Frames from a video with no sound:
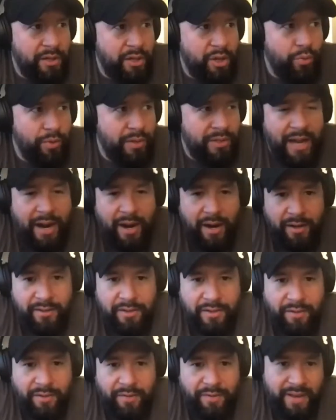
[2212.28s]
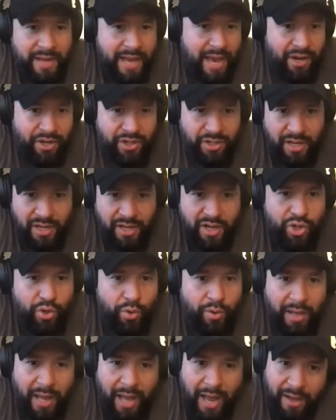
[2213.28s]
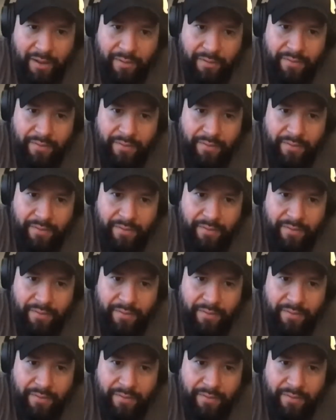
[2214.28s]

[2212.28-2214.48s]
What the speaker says: you retire to vacation and enjoy life.